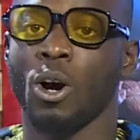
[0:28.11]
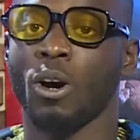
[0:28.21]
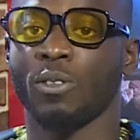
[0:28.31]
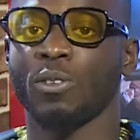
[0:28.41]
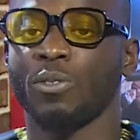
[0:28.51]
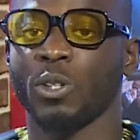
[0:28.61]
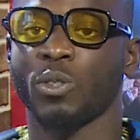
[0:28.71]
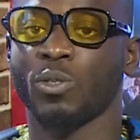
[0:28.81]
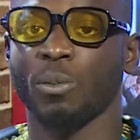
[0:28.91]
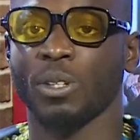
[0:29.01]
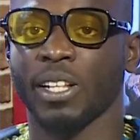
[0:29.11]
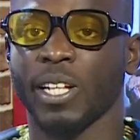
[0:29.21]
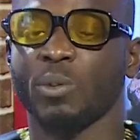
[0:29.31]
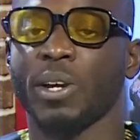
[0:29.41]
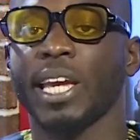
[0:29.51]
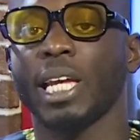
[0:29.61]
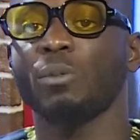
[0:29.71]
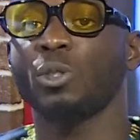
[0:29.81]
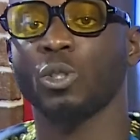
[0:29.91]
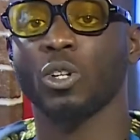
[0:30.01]
of the views from the net we're
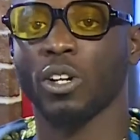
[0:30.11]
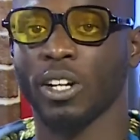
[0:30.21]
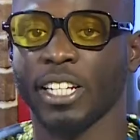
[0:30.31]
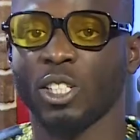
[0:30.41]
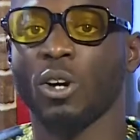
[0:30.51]
able to collect